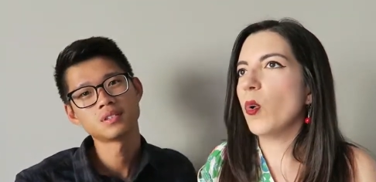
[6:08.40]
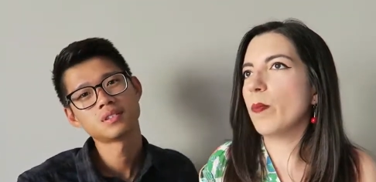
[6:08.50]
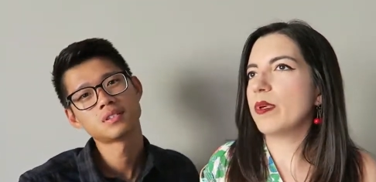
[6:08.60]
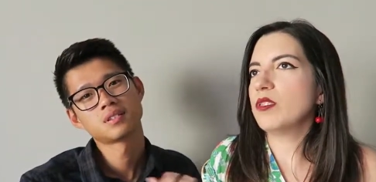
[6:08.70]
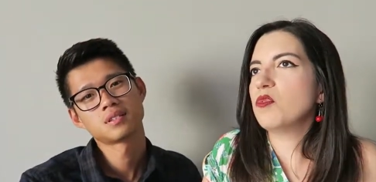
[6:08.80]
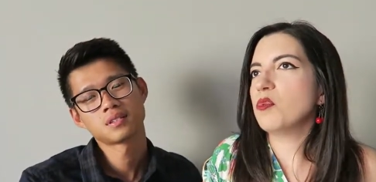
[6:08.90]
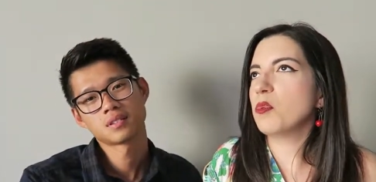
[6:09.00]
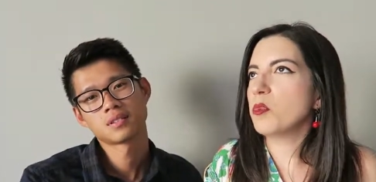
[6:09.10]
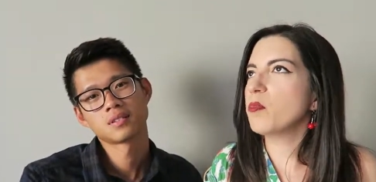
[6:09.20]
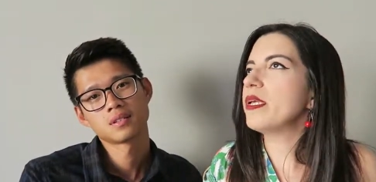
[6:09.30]
Speaker 1: open
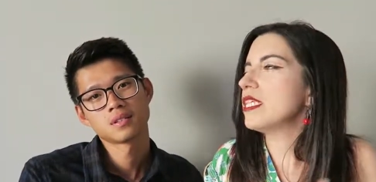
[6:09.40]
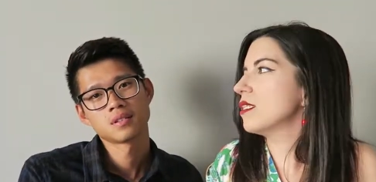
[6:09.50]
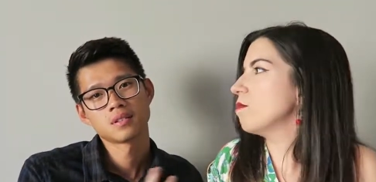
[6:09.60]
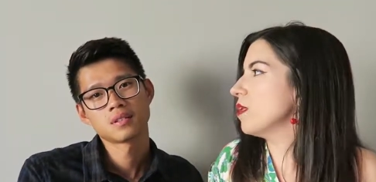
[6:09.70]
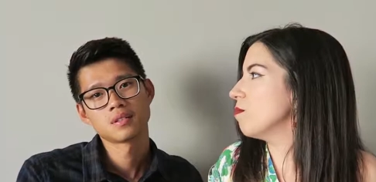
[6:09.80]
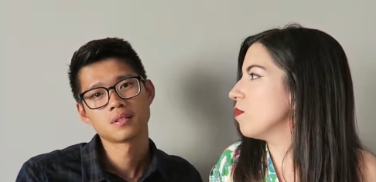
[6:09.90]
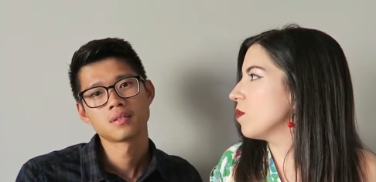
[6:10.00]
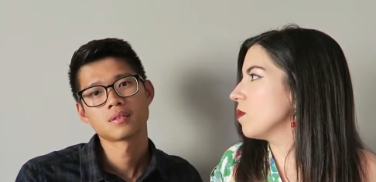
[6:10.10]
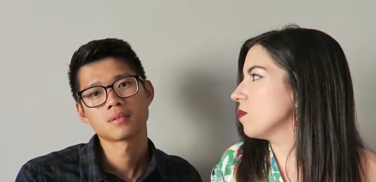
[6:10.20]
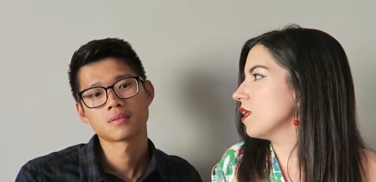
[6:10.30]
to meet
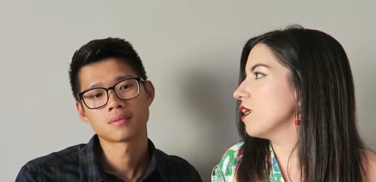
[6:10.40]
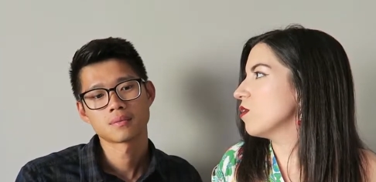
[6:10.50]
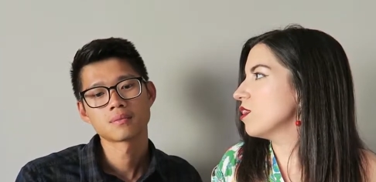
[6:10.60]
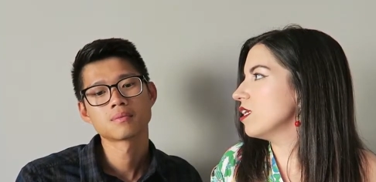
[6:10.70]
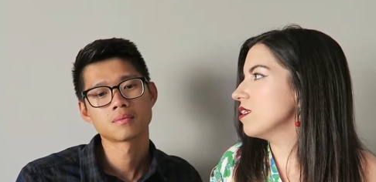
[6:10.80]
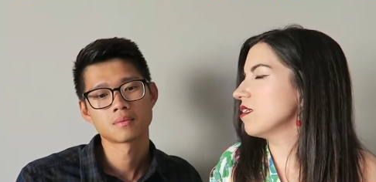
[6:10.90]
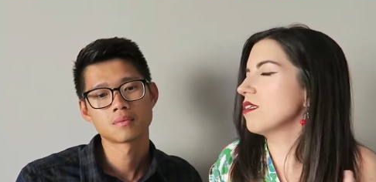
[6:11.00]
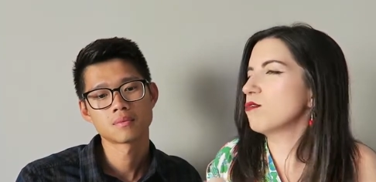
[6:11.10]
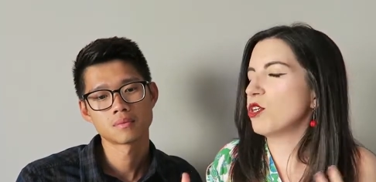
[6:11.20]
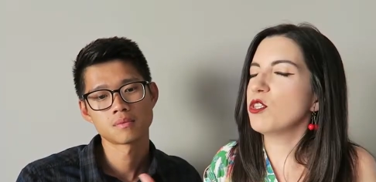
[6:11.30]
people and all this
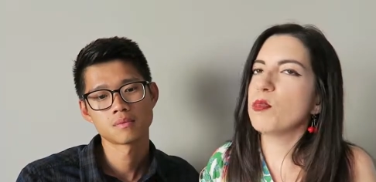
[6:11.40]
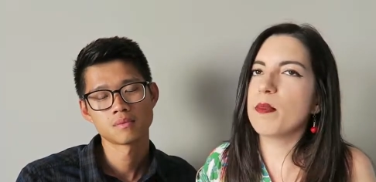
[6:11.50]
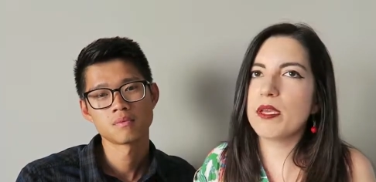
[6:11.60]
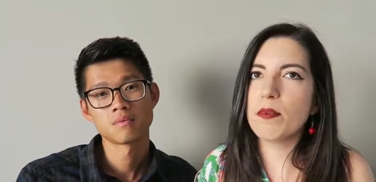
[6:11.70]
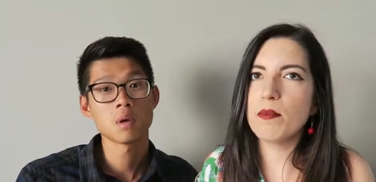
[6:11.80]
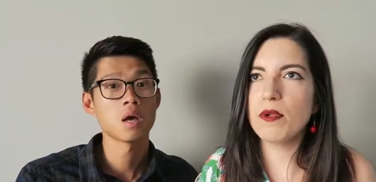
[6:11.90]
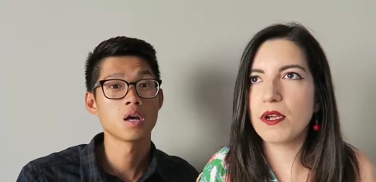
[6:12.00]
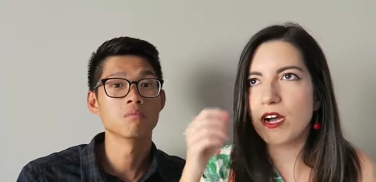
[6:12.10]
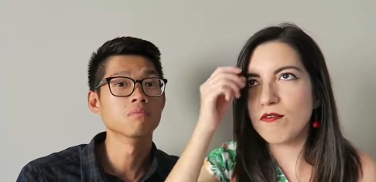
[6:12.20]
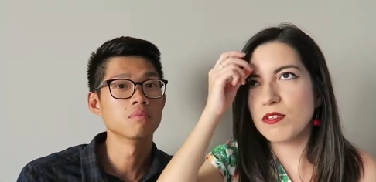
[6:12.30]
and try to make people
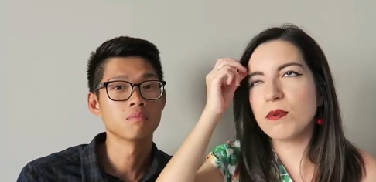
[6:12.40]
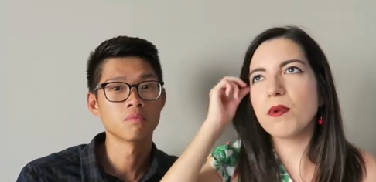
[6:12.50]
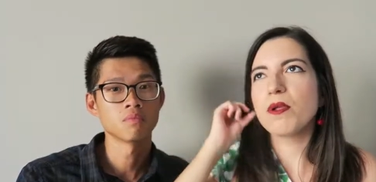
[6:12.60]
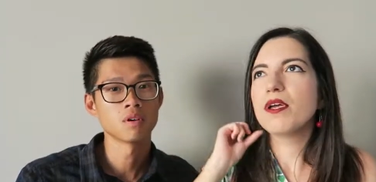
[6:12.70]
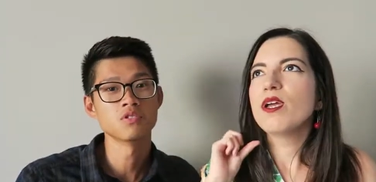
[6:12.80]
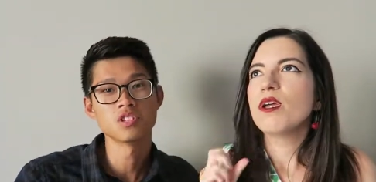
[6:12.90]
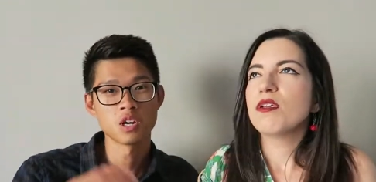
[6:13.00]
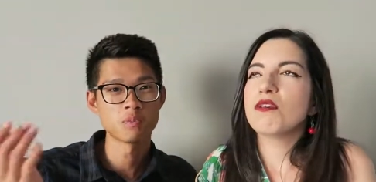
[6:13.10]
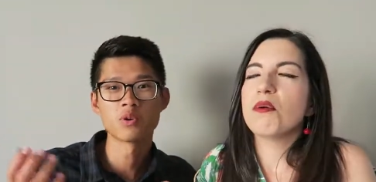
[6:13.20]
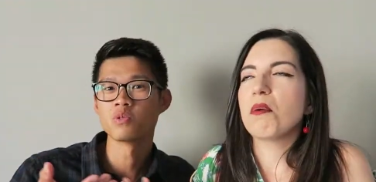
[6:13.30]
yeah. comfortable. In
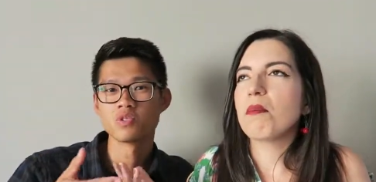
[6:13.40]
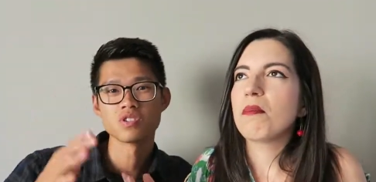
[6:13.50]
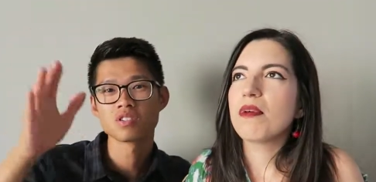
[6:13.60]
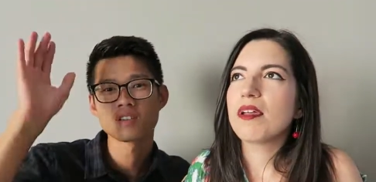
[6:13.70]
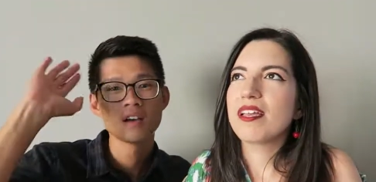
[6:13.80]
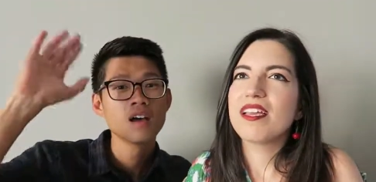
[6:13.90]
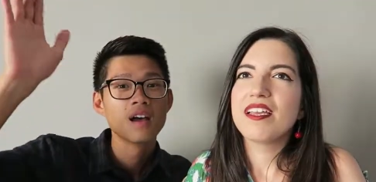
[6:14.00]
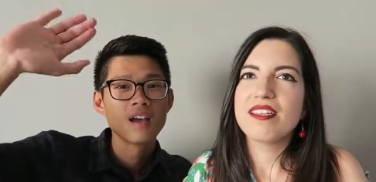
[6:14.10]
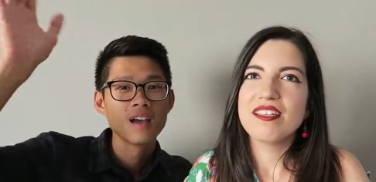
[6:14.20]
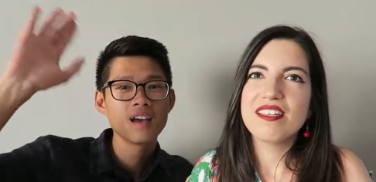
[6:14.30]
Singapore so, we
Speaker 2: just,
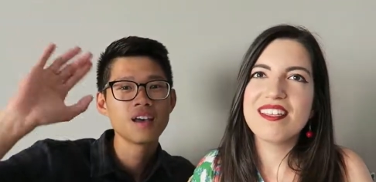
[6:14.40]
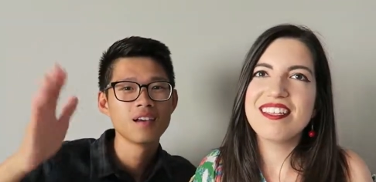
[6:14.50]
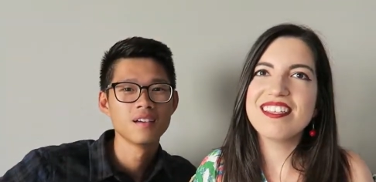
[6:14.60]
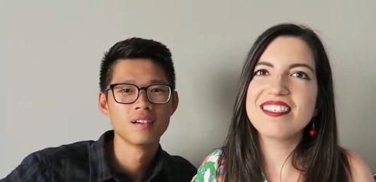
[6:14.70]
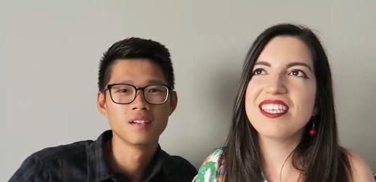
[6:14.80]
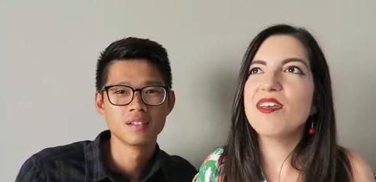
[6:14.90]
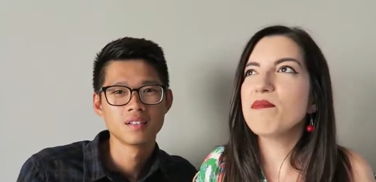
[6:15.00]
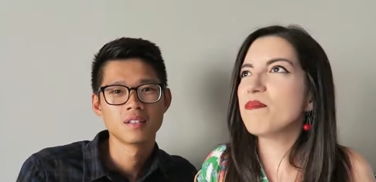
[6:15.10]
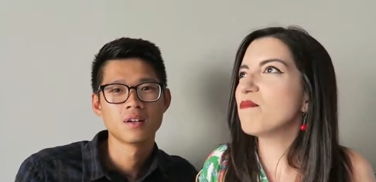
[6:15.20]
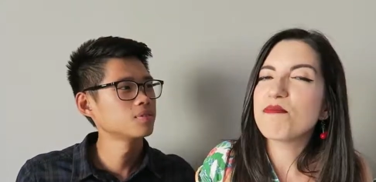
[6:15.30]
hey! See,
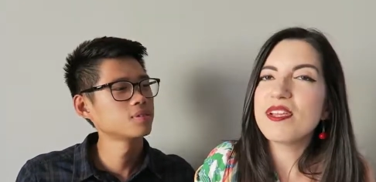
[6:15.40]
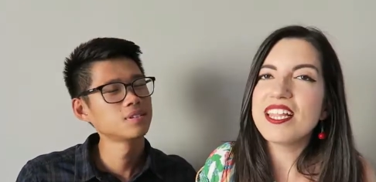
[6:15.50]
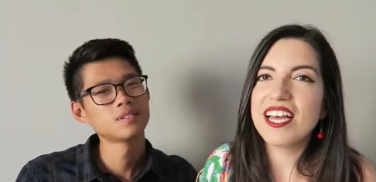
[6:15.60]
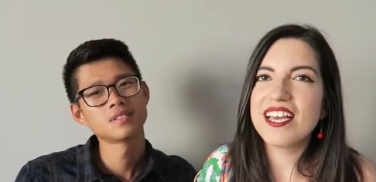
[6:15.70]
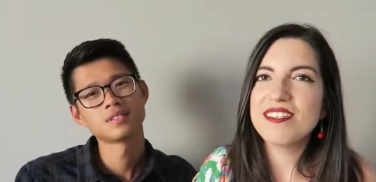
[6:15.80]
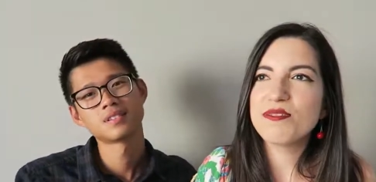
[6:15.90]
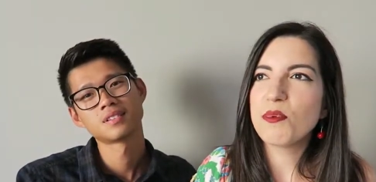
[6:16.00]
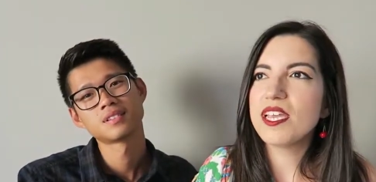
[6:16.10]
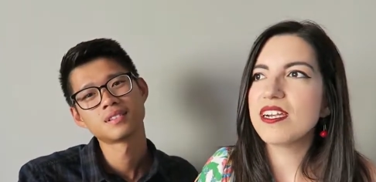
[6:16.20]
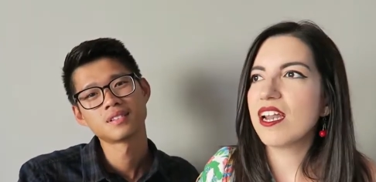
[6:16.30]
Speaker 1: for me that's
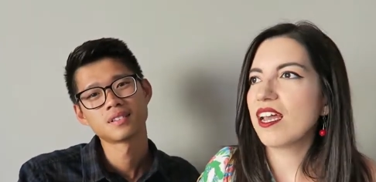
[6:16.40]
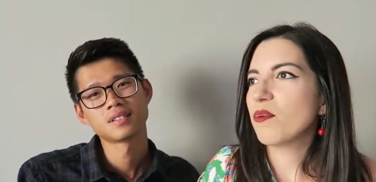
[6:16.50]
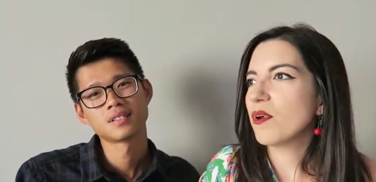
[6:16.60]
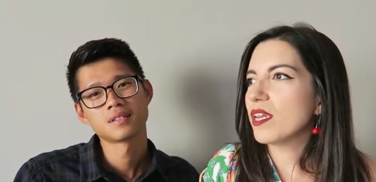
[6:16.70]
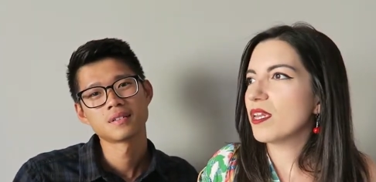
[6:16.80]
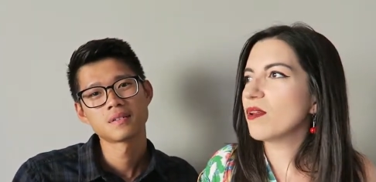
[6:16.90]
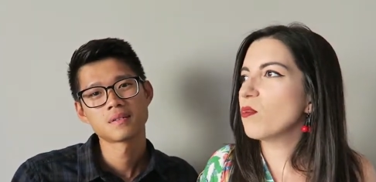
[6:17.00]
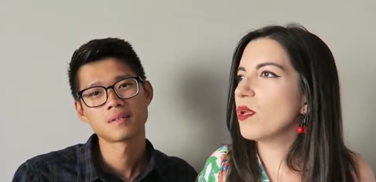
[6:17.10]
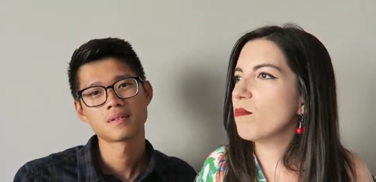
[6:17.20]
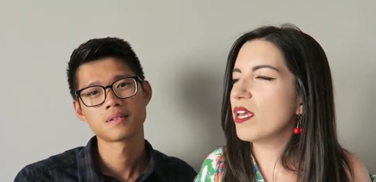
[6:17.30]
weird, like
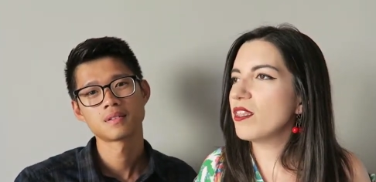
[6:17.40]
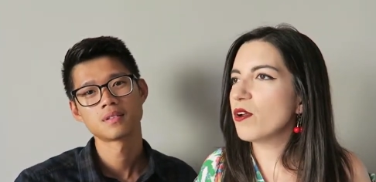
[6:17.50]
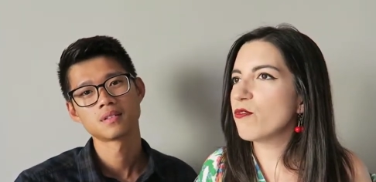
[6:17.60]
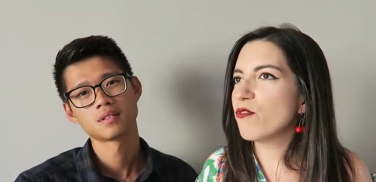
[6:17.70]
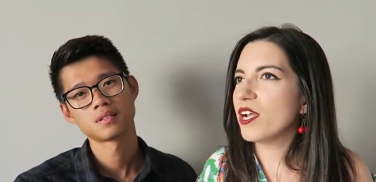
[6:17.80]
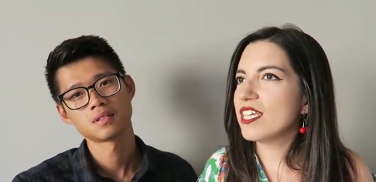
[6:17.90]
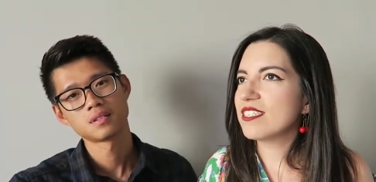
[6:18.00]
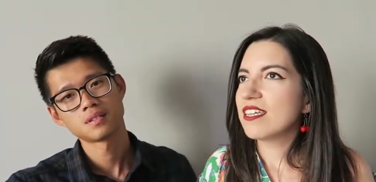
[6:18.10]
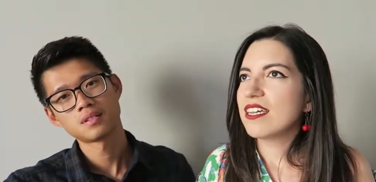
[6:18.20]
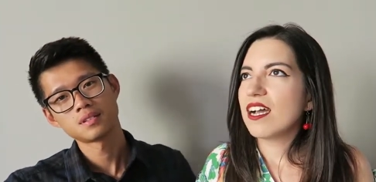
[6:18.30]
when we meet your
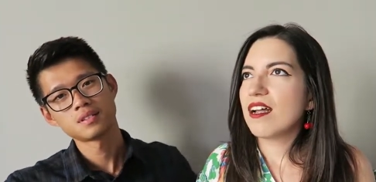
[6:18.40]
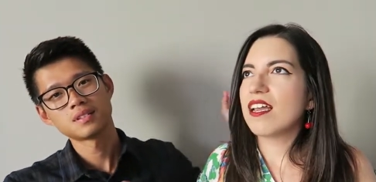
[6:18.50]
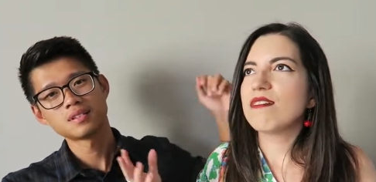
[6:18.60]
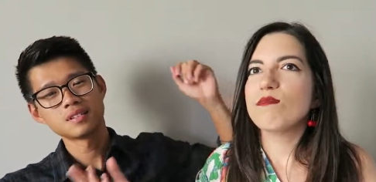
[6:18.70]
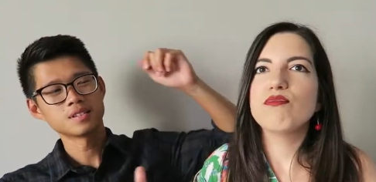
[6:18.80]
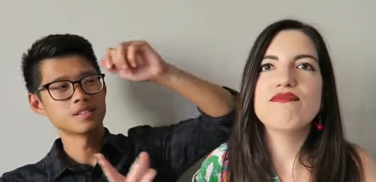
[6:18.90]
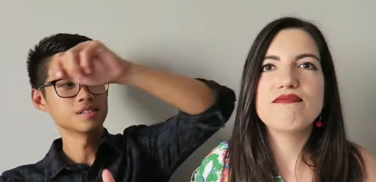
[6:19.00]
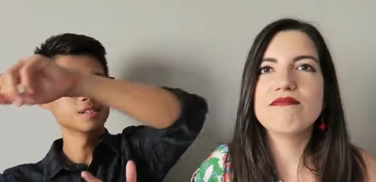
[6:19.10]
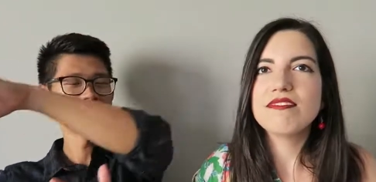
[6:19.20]
friends, I'm like, oof,